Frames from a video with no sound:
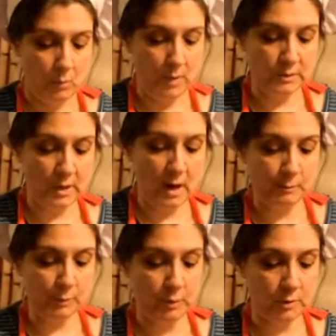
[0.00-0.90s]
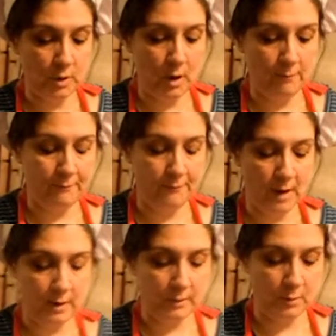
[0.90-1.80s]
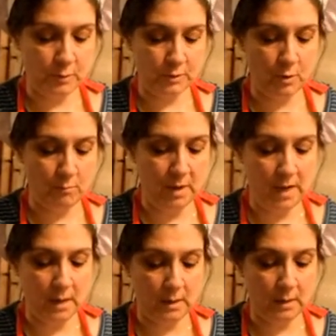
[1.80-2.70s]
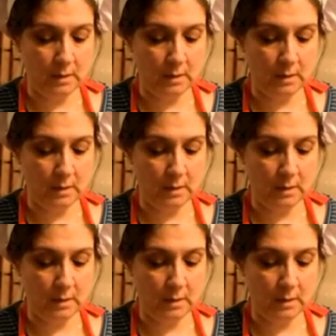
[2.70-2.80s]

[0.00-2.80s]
when times were tough and there was no meat.